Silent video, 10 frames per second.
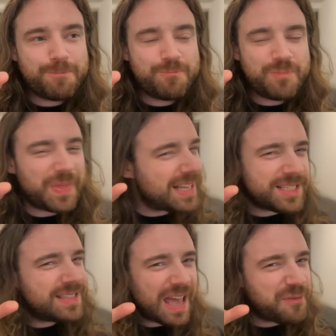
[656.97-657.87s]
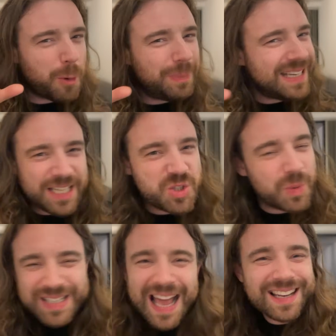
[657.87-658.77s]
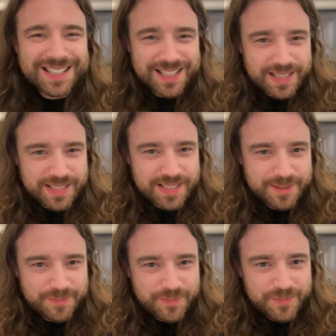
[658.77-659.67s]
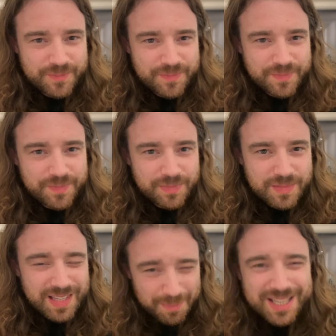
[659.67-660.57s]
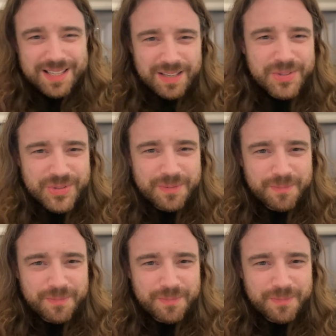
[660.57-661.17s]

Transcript: But that doesn't therefore bleed into analysis. Does that make sense?